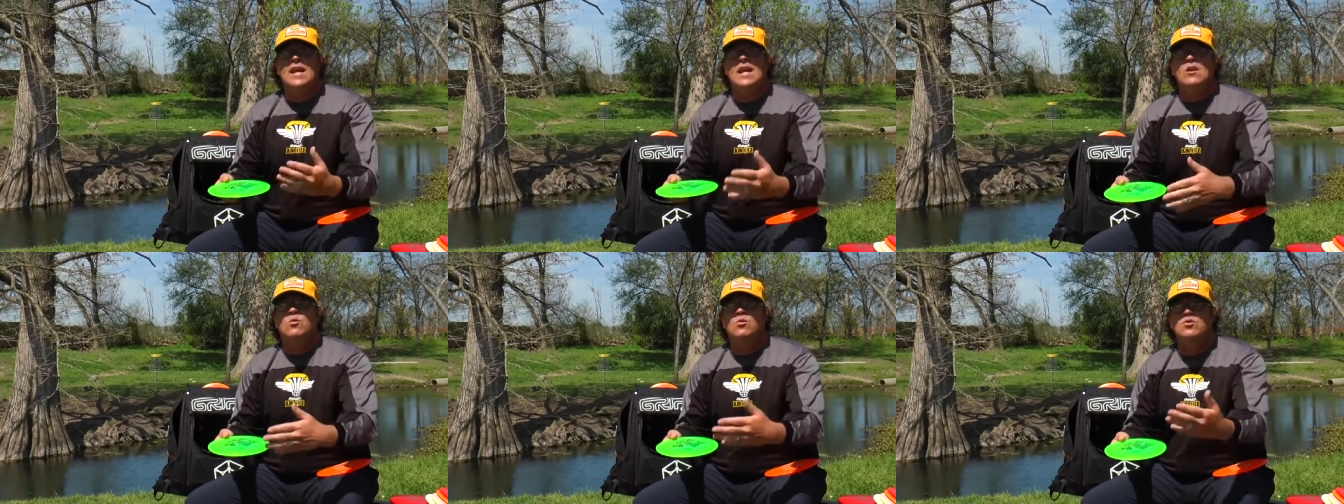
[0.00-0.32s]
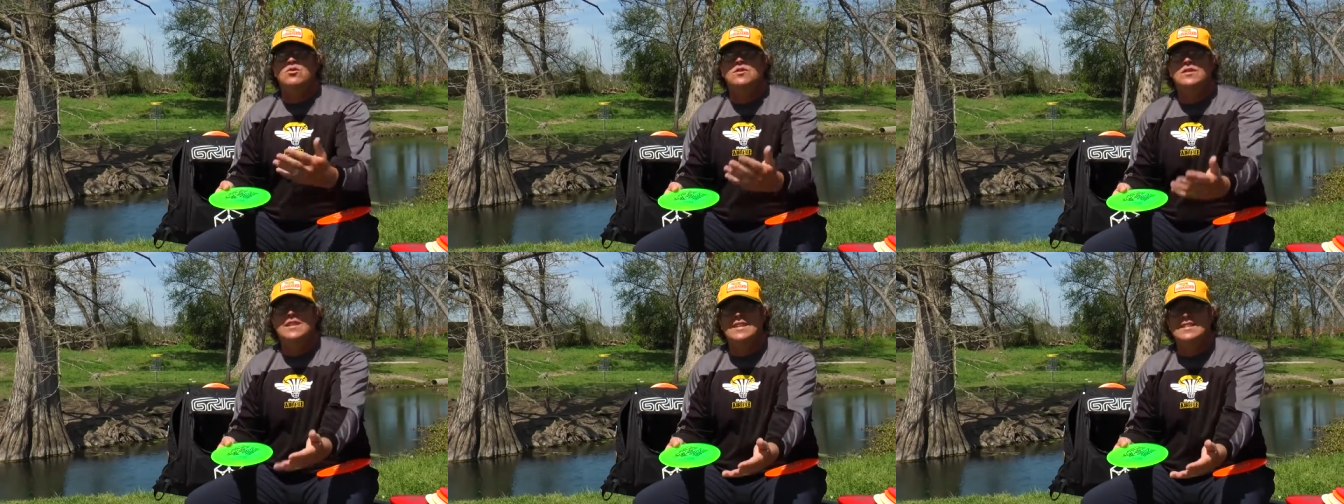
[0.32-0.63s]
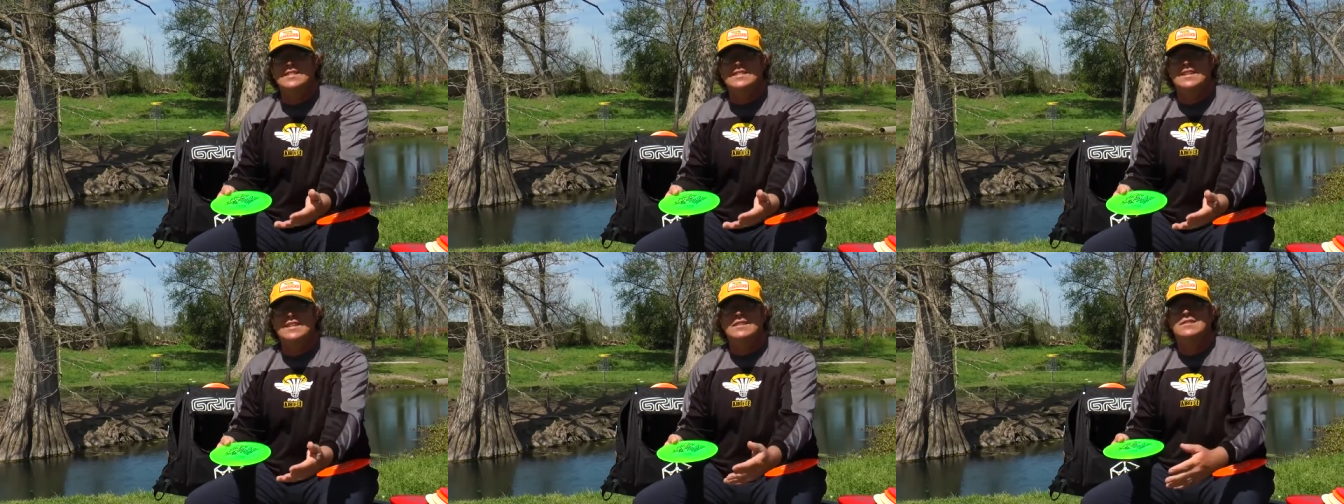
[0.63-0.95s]
equals
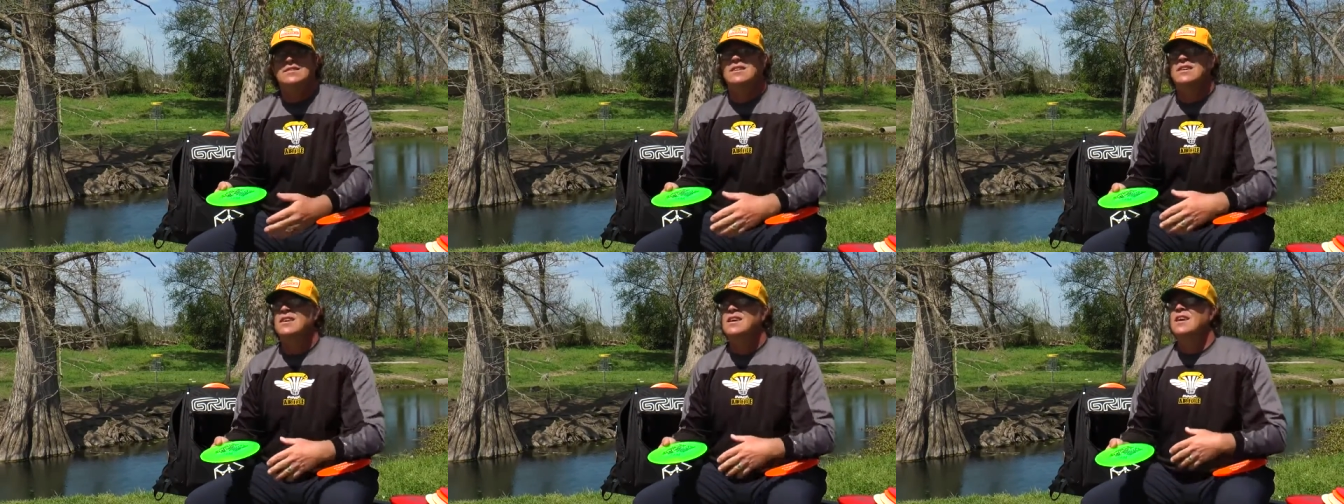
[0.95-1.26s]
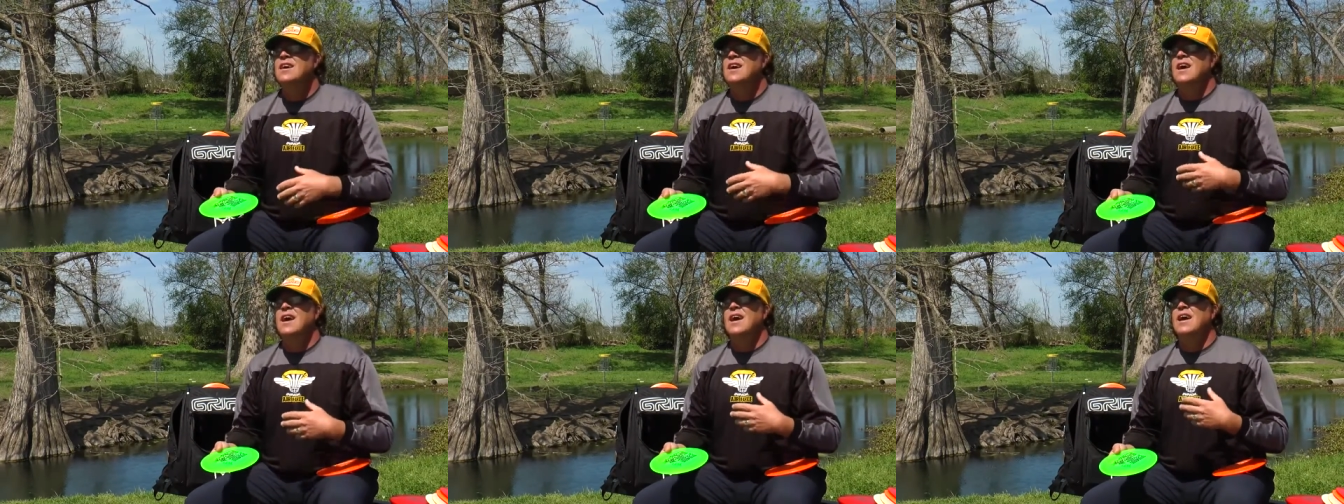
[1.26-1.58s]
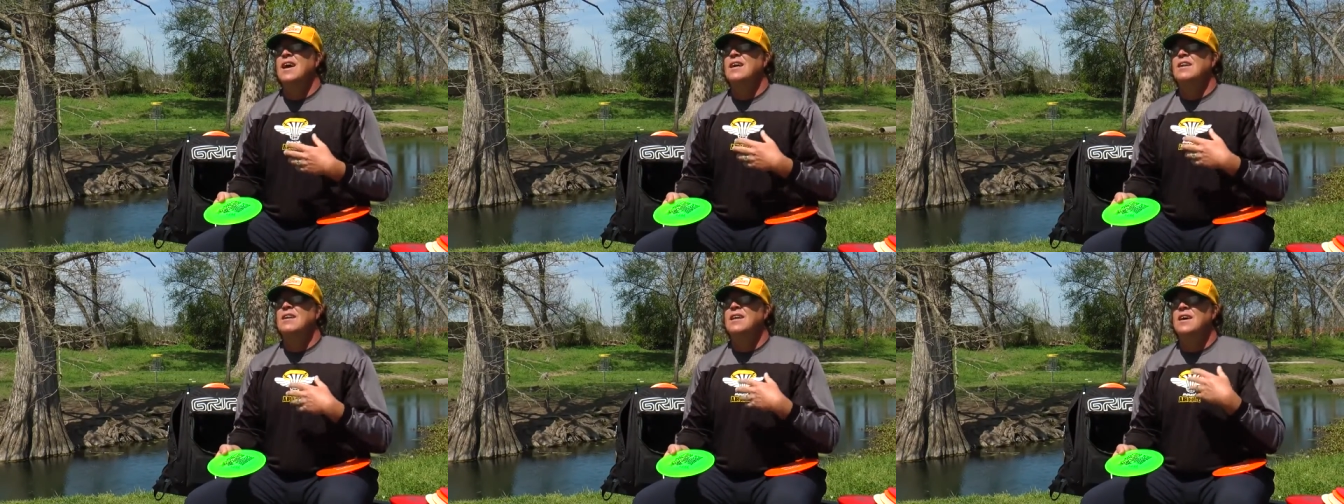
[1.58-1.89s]
distance.
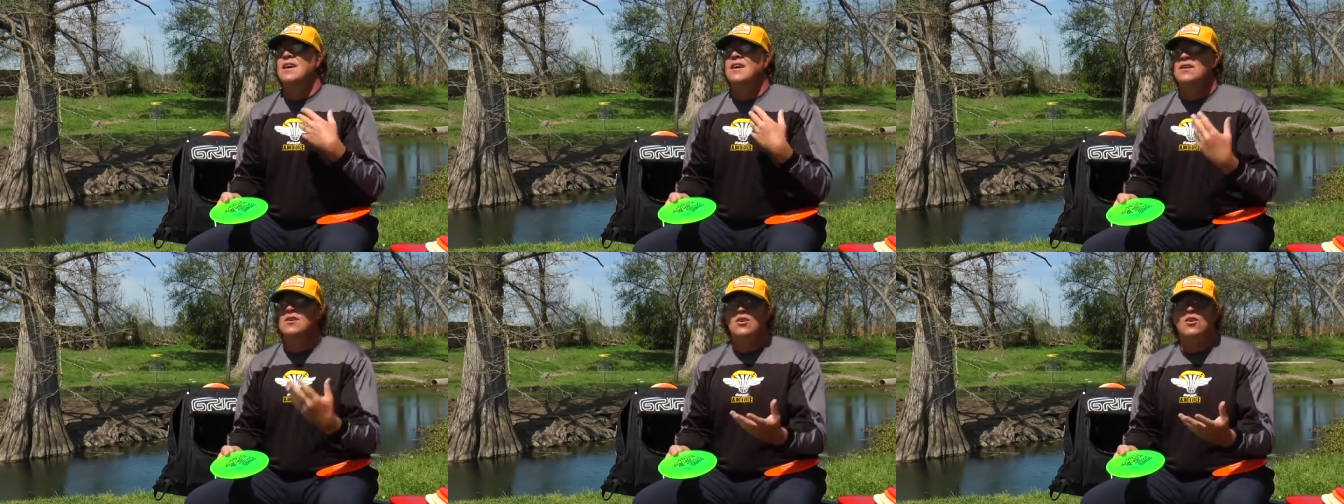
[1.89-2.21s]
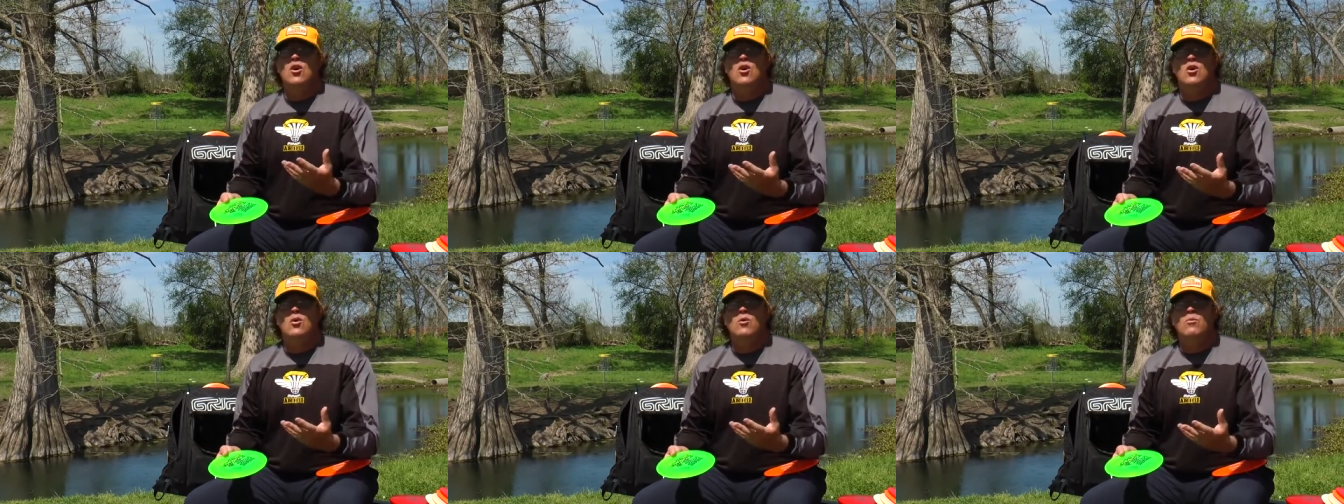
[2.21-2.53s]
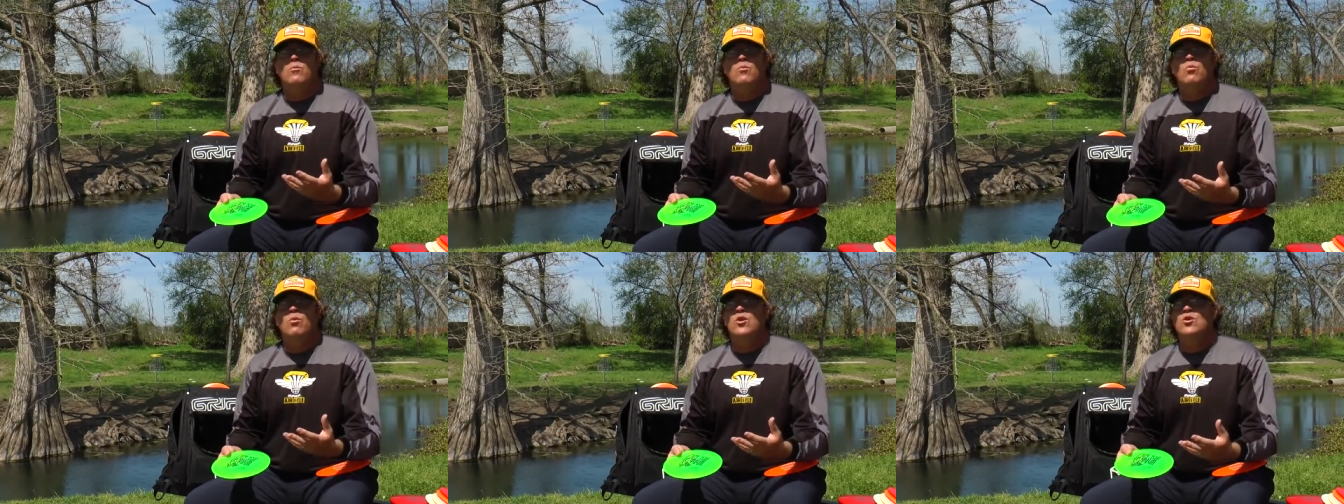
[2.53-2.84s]
And, uh, you know,
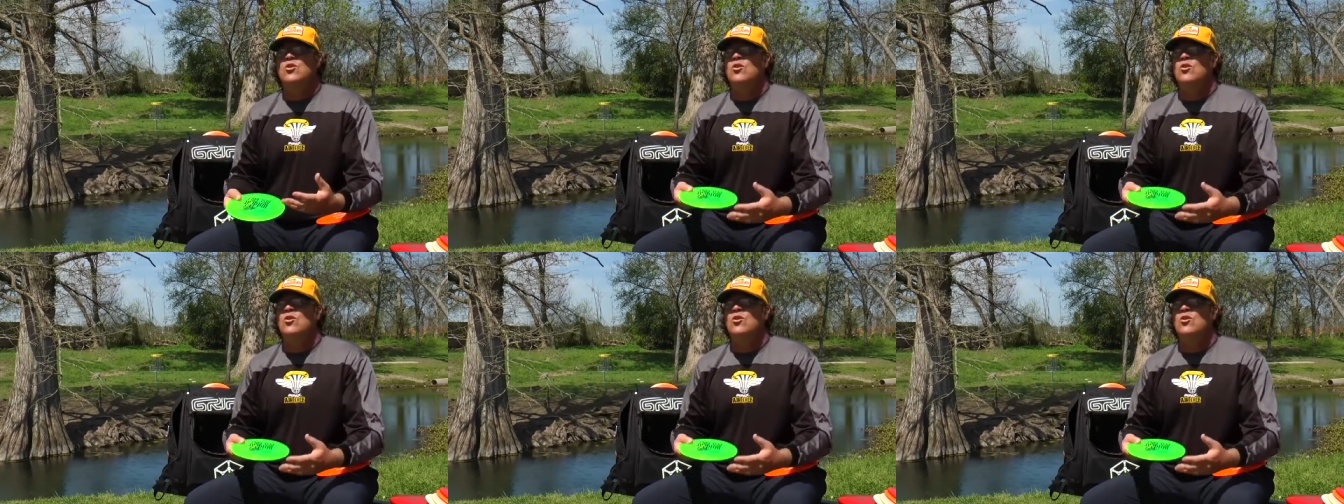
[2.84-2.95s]
when